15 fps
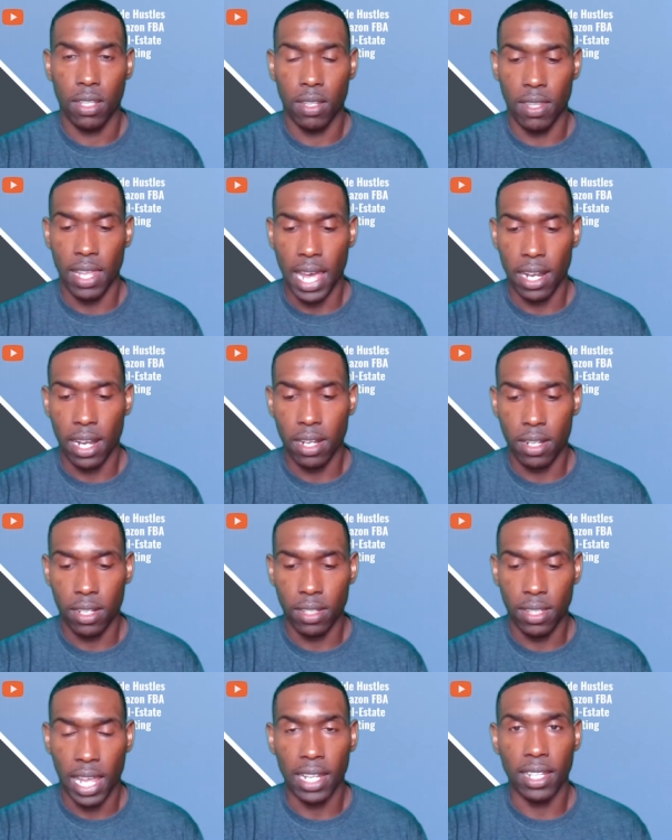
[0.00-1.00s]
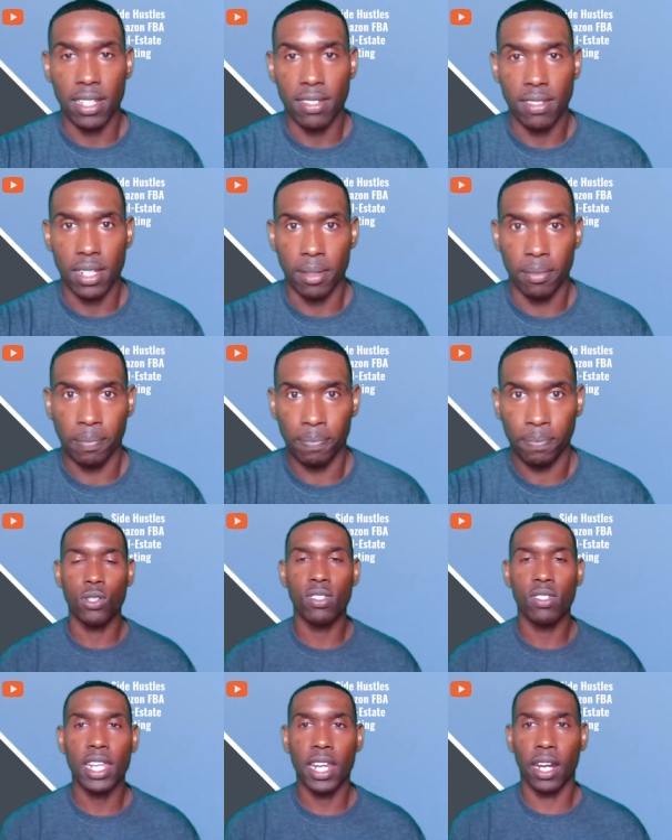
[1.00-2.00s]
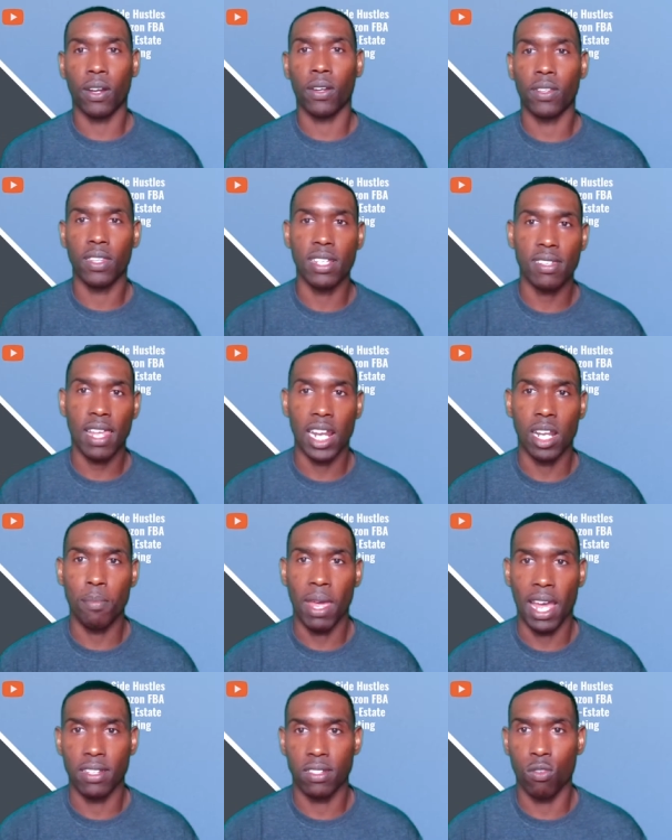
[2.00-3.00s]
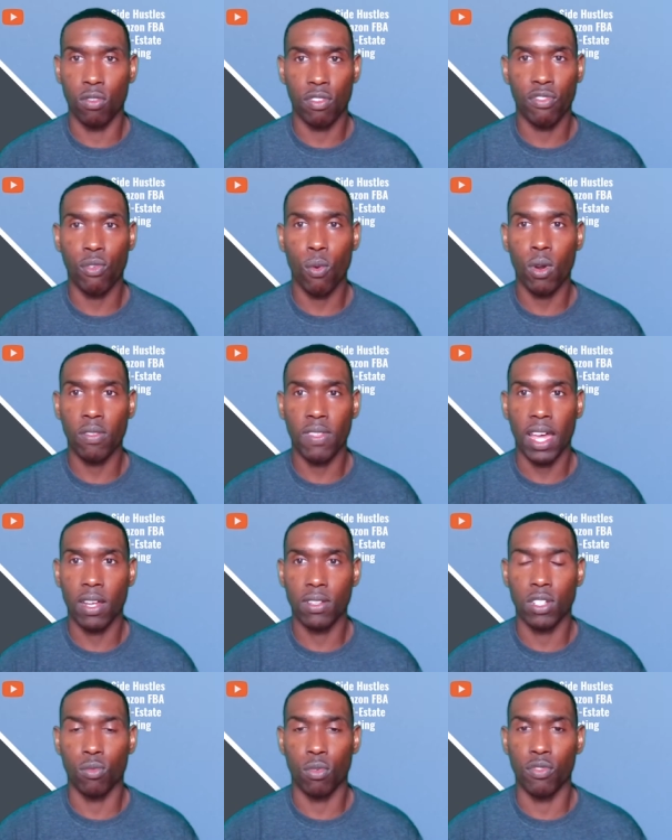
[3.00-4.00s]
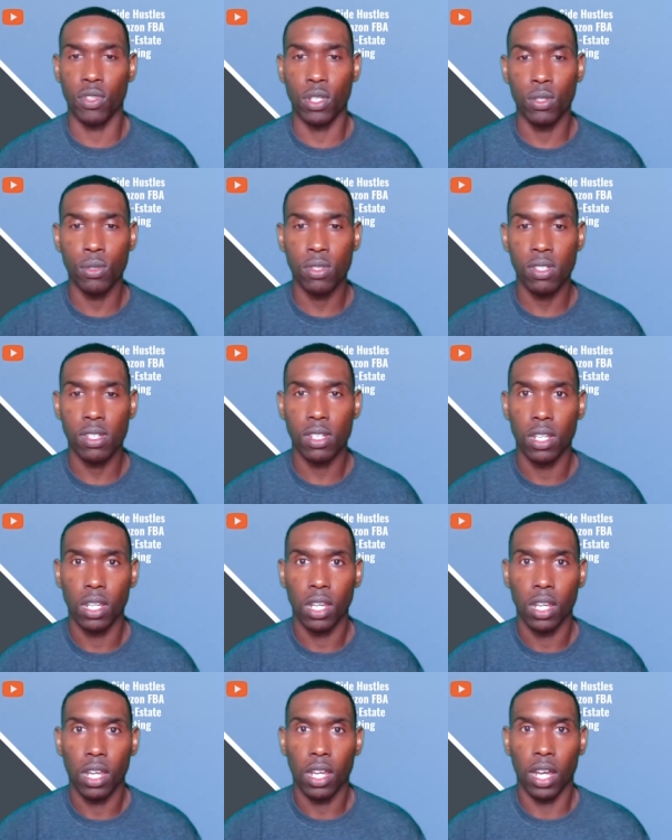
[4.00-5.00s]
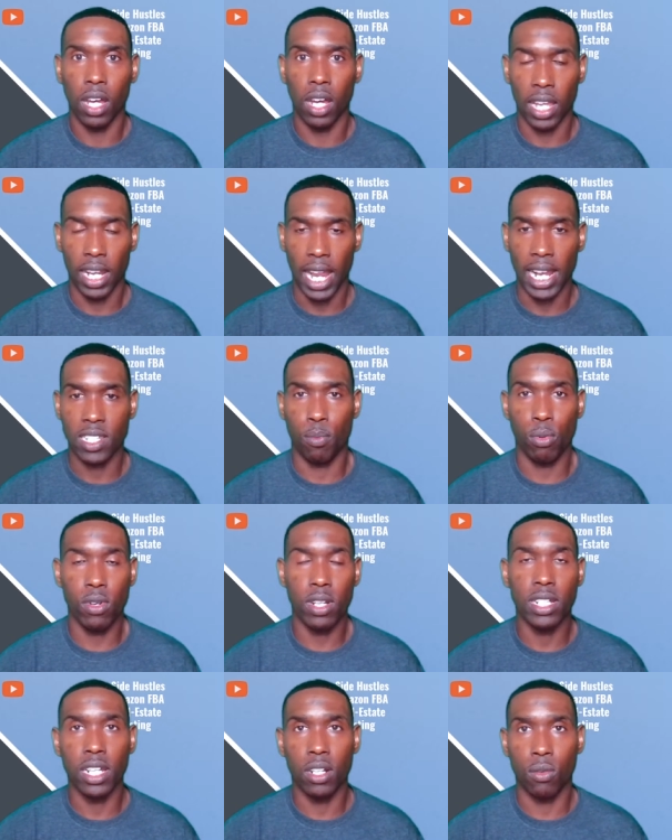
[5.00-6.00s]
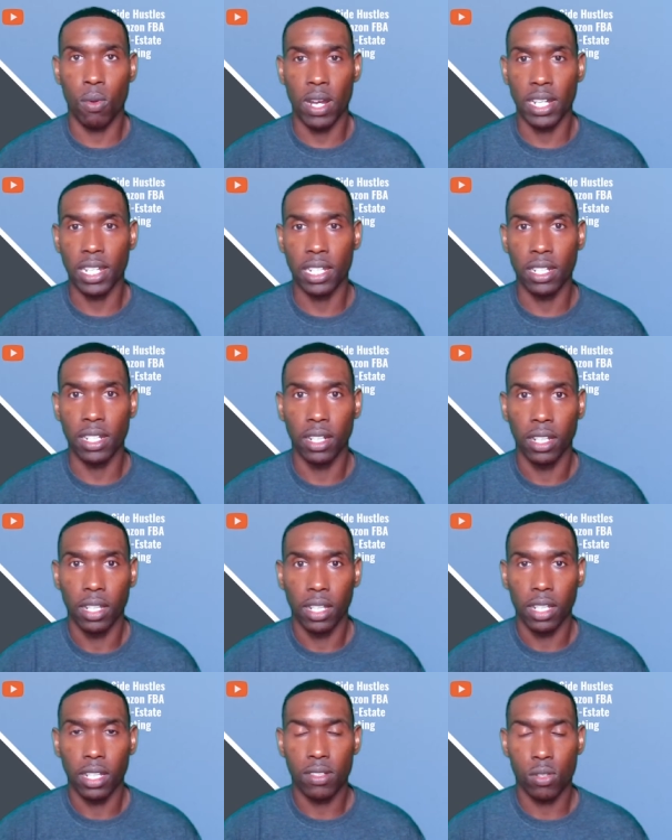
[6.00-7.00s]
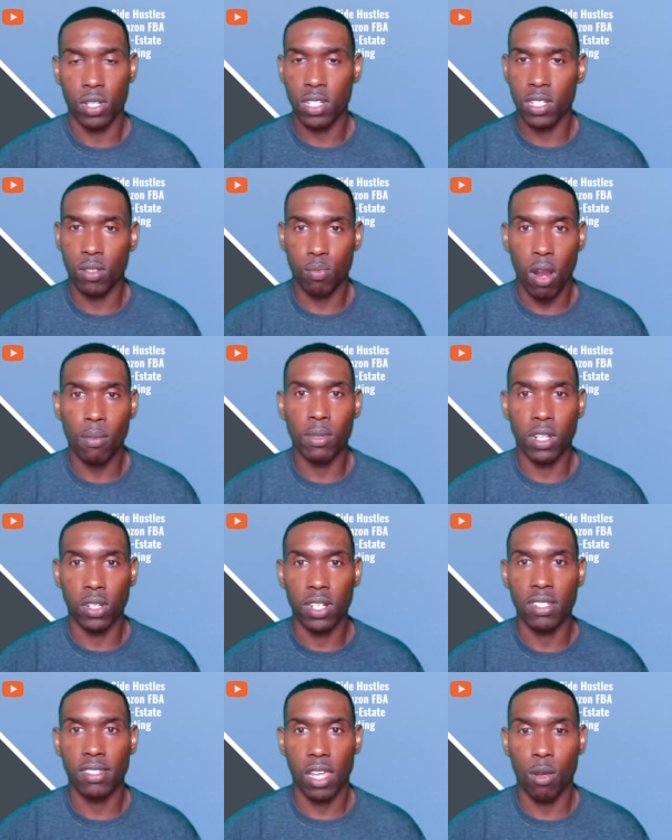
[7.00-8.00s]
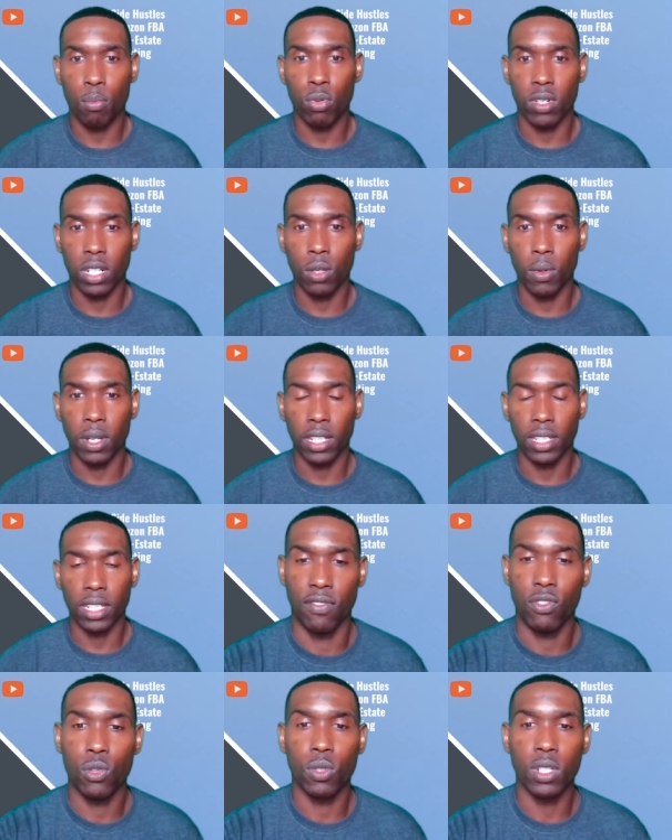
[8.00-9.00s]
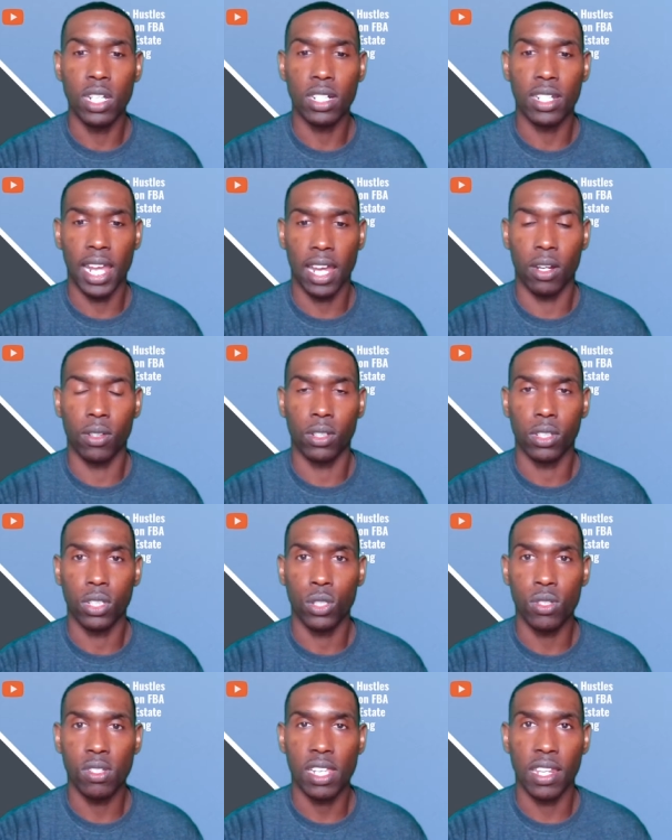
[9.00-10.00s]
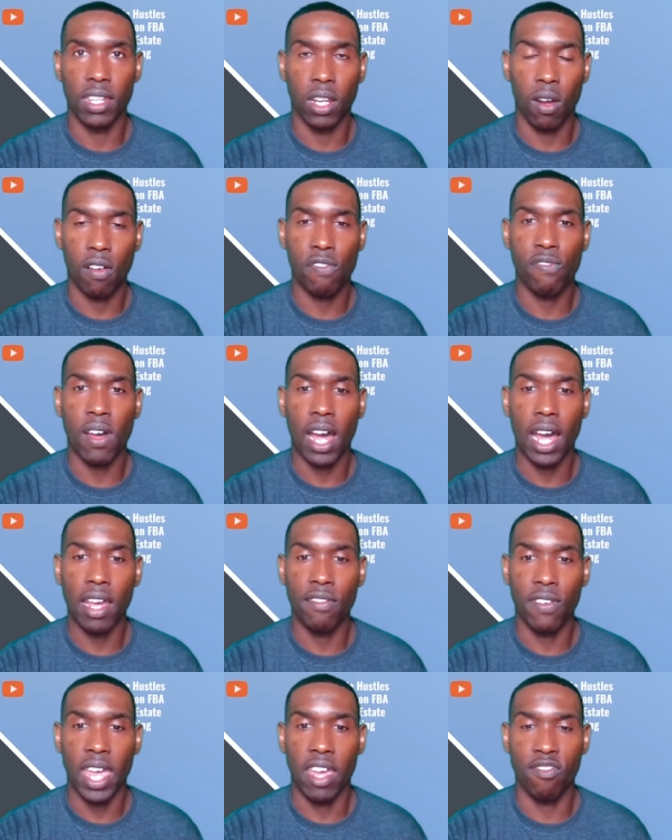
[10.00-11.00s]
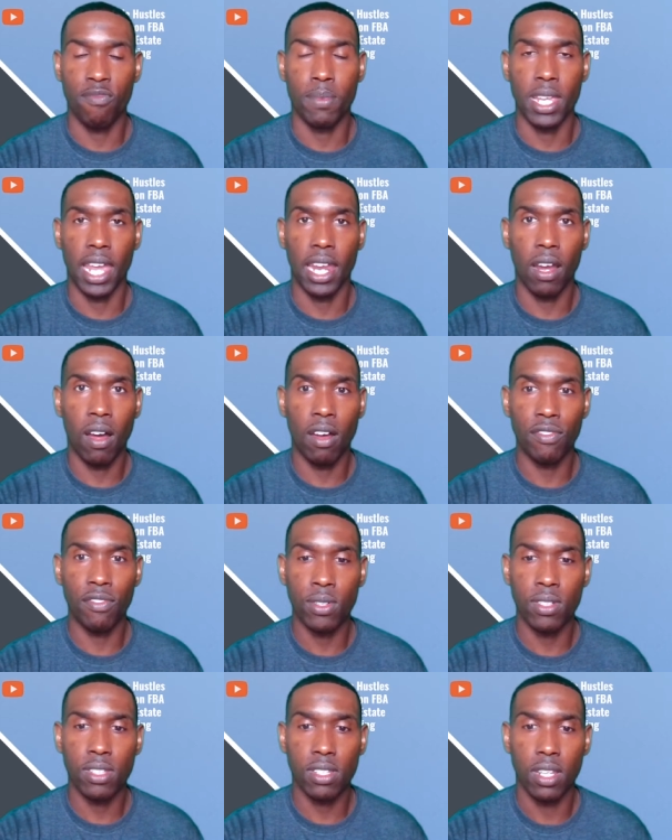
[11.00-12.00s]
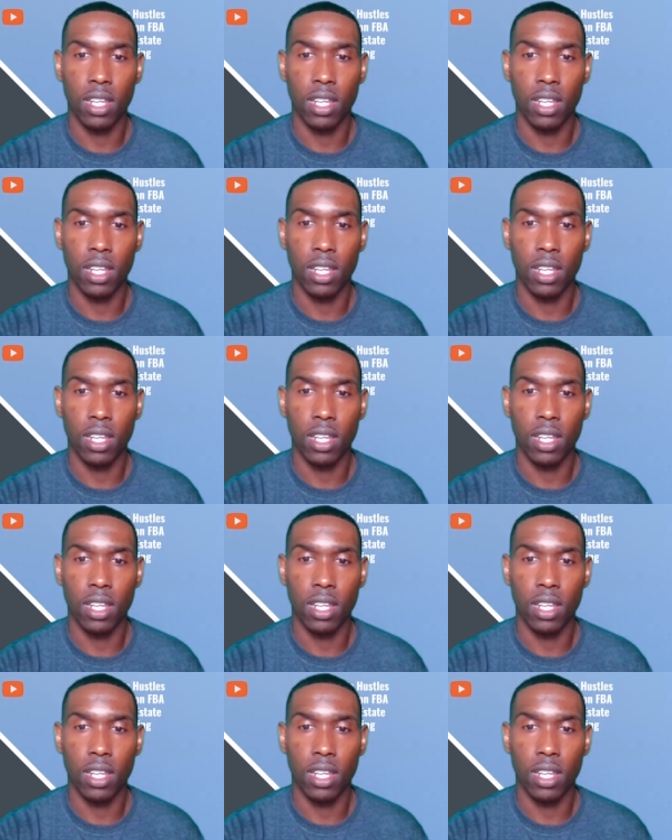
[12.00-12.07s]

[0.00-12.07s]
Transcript: that listing. See here, this item has over 4,000 reviews and has pretty good ranking. So this is probably going to sell pretty quickly. If you look down, you'll see that there are 5 FBA offers